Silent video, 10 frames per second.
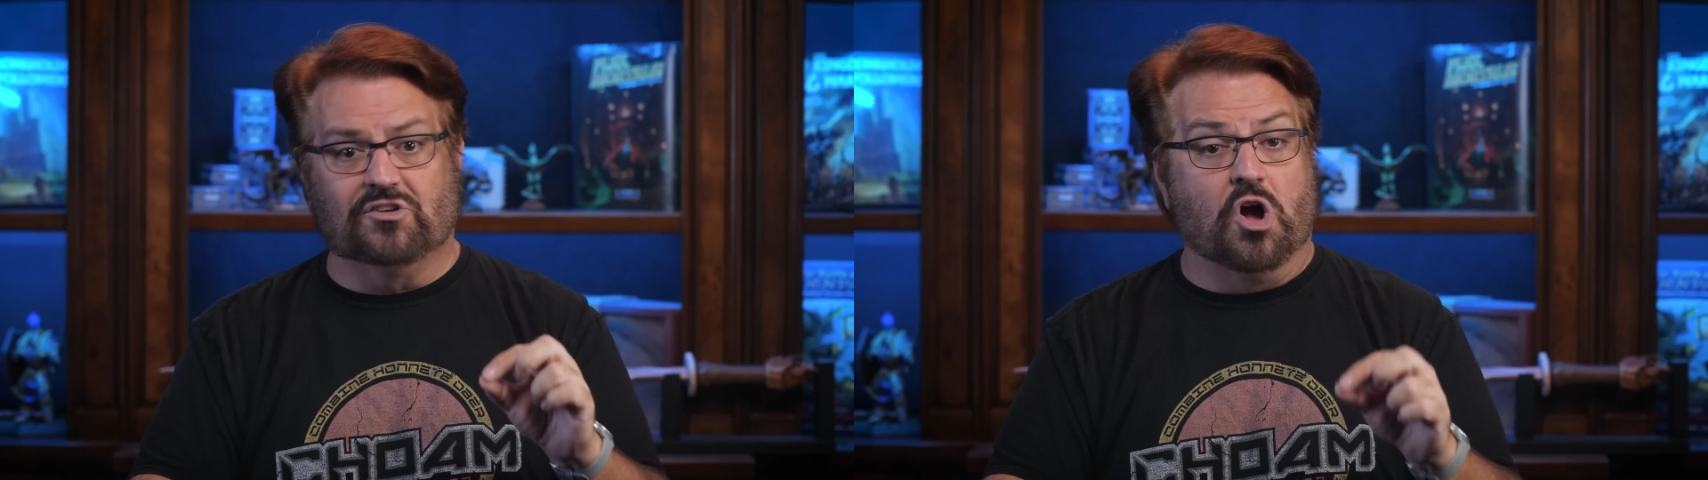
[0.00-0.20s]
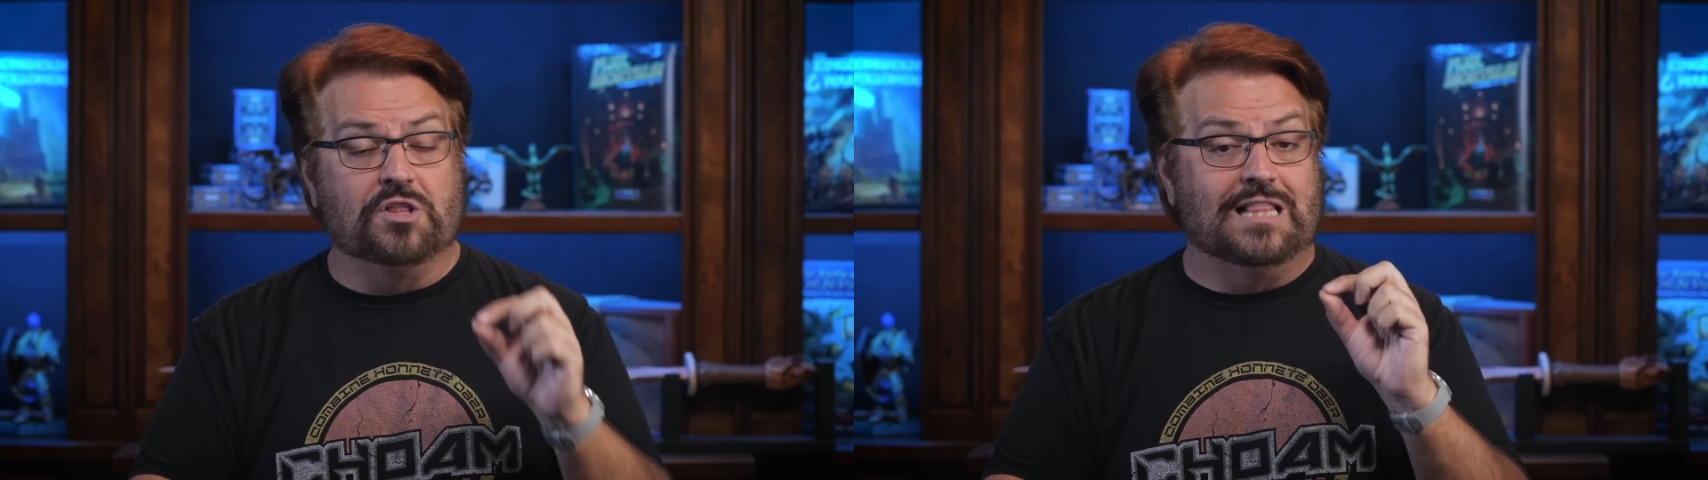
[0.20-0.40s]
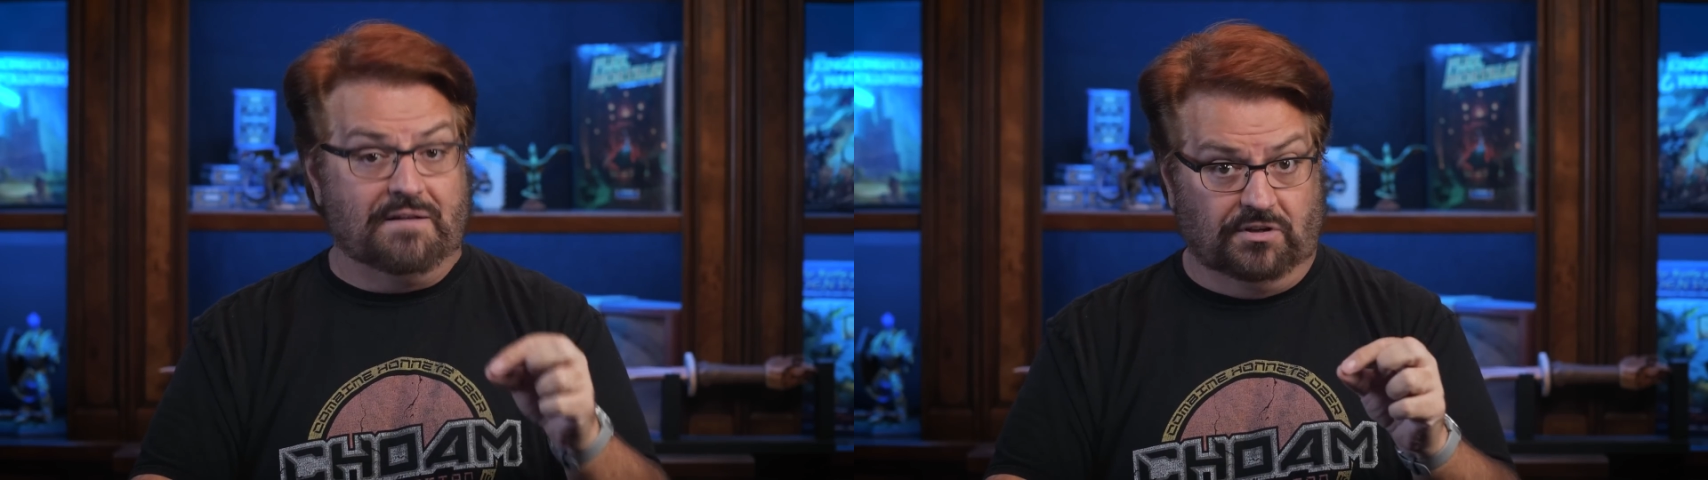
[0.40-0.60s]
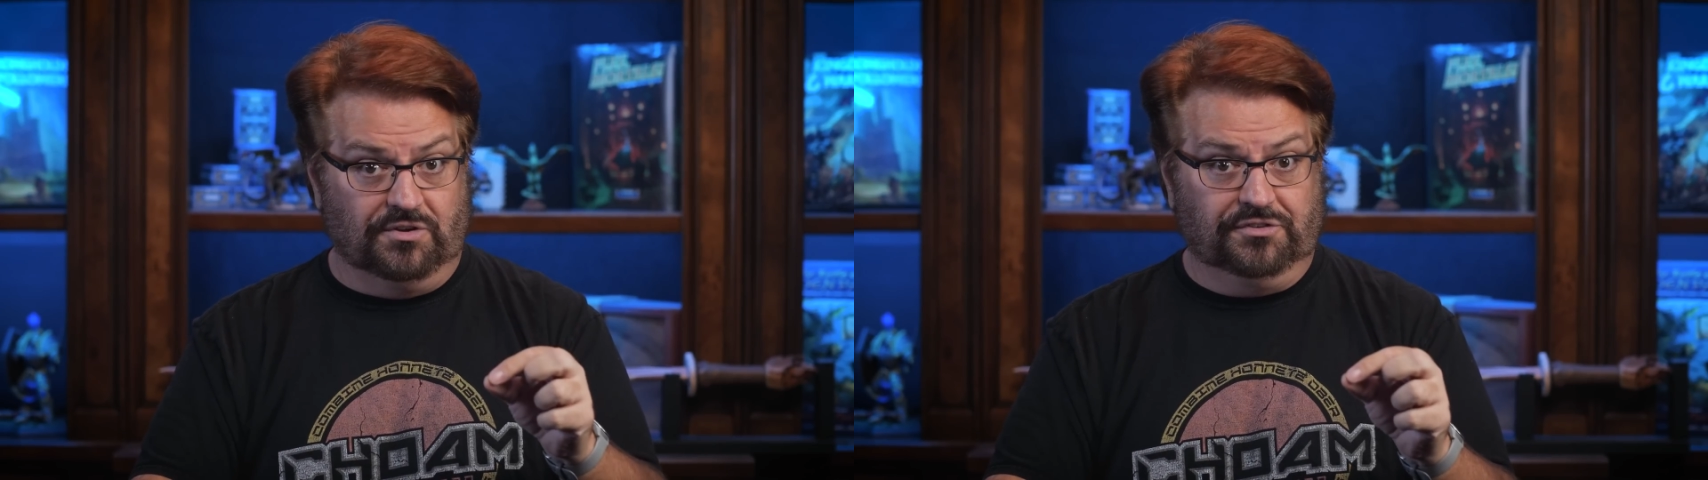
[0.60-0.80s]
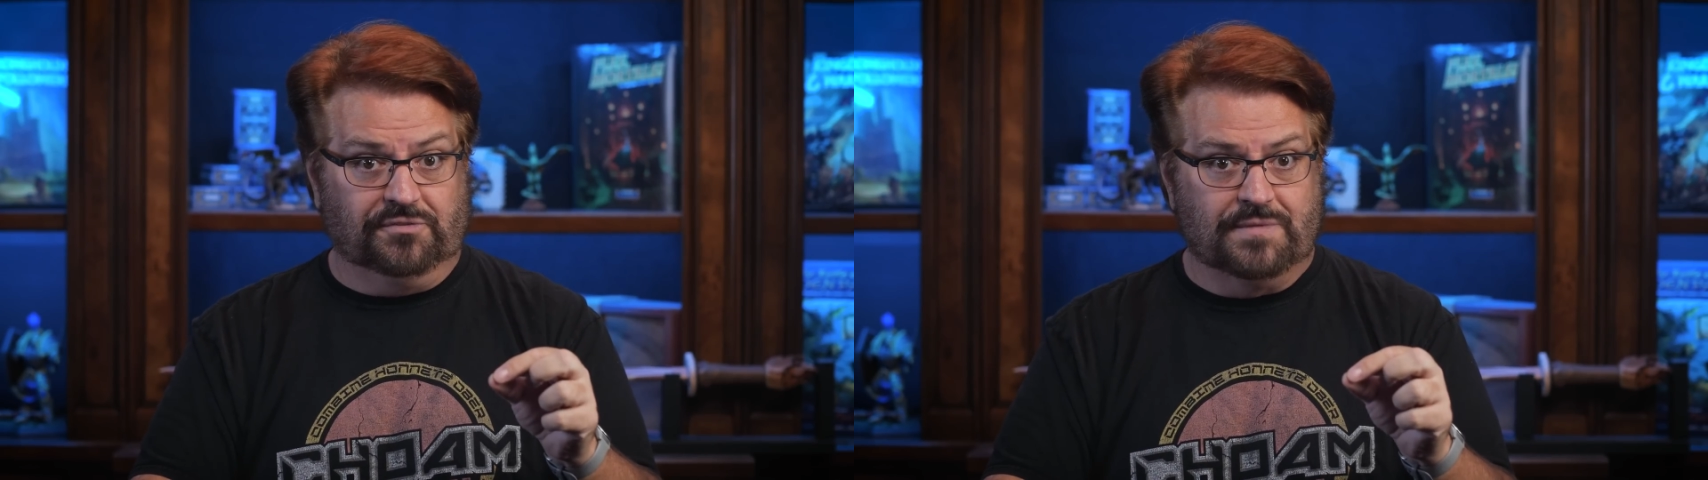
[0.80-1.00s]
called
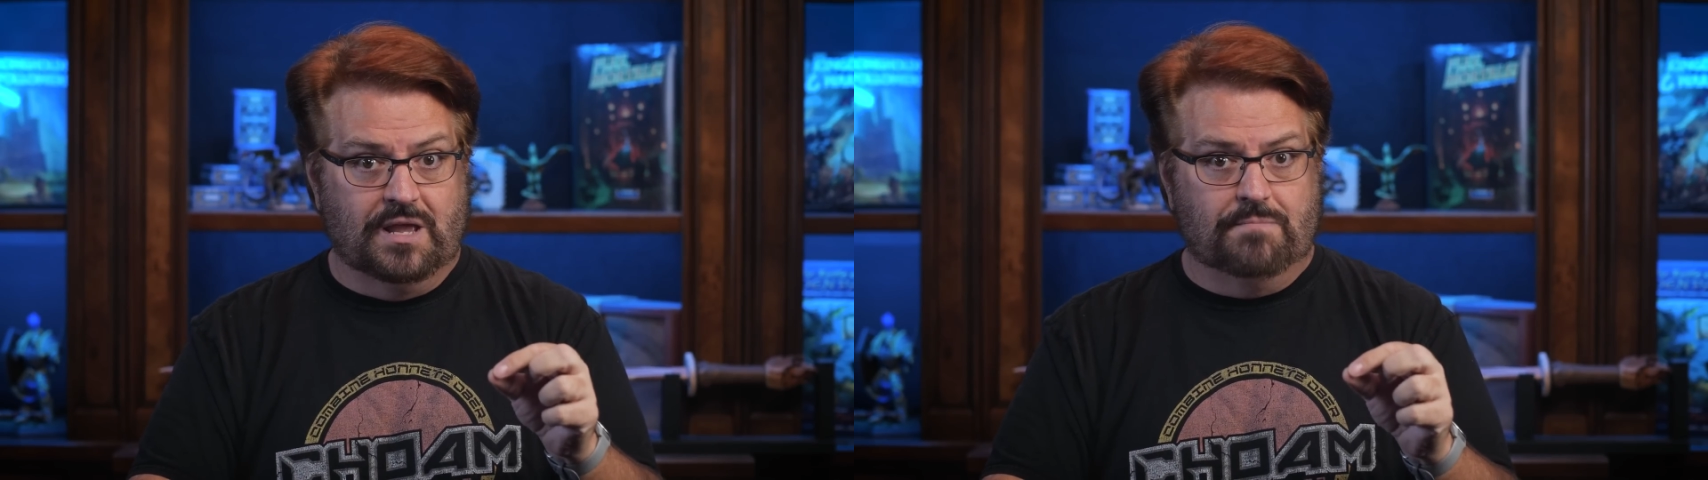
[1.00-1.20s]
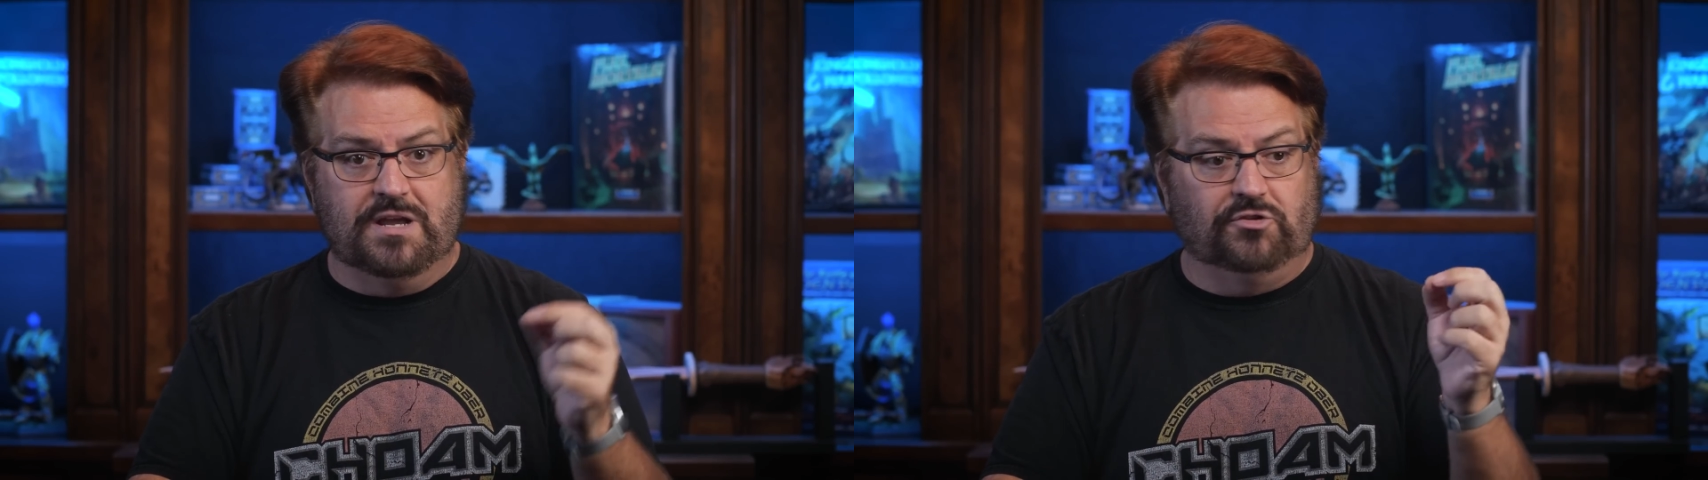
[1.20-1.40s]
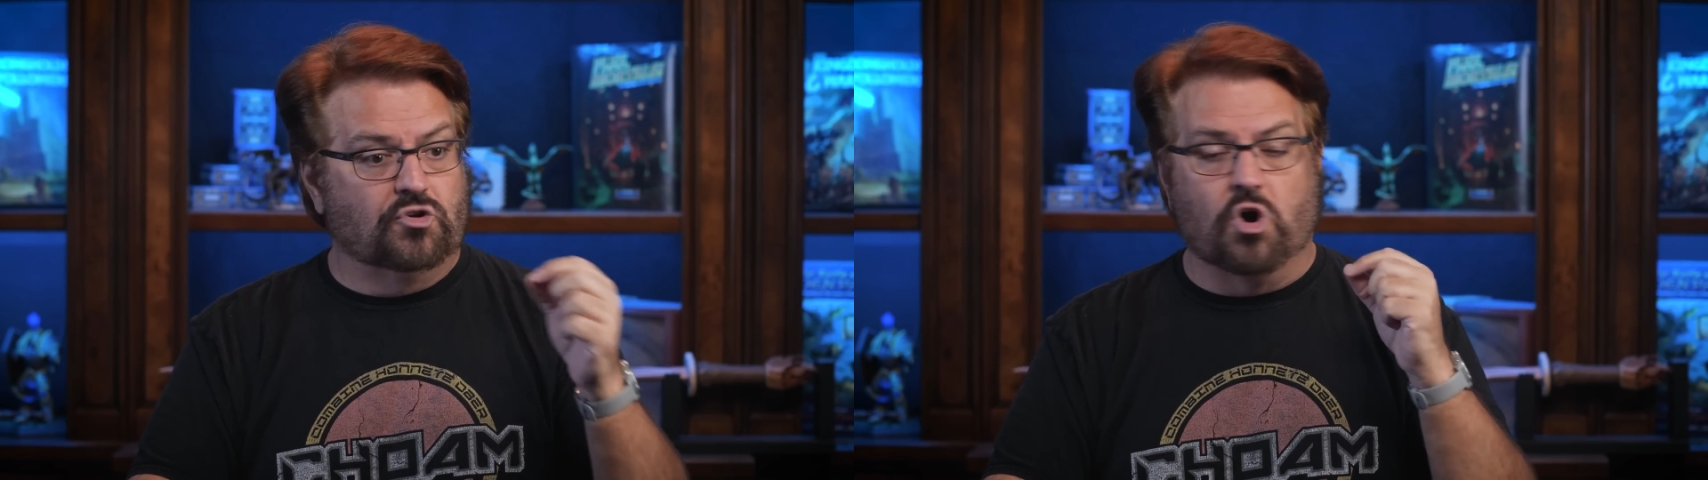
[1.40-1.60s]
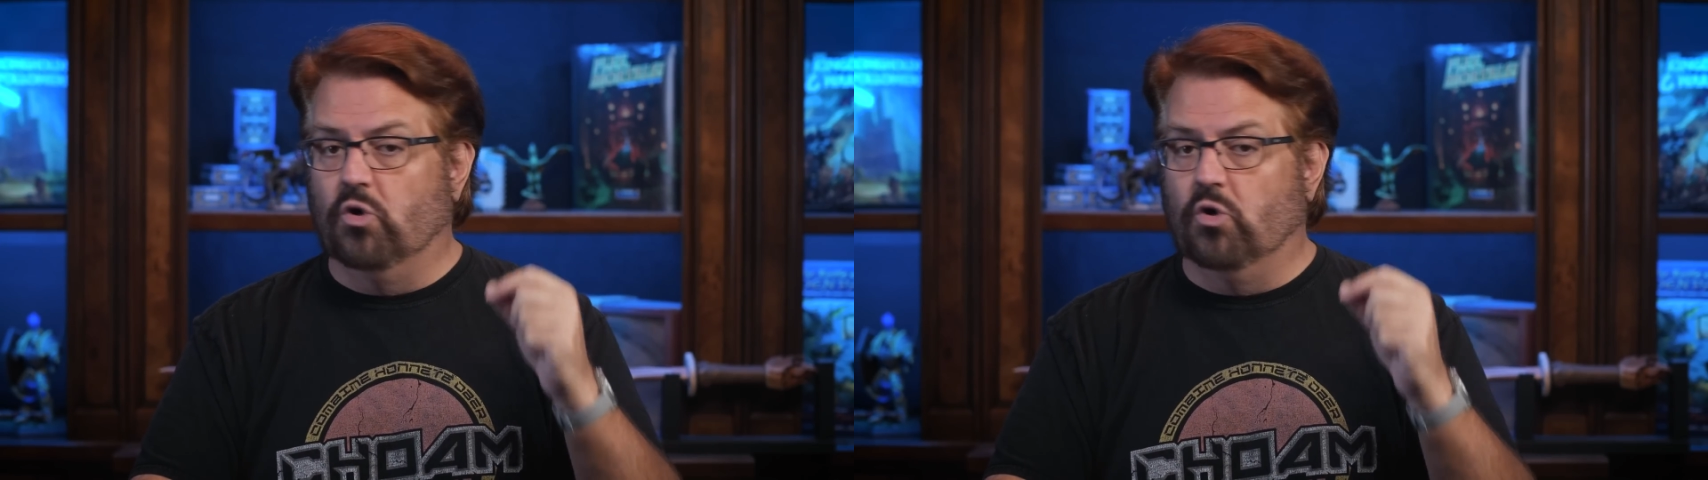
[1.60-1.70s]
levels means you're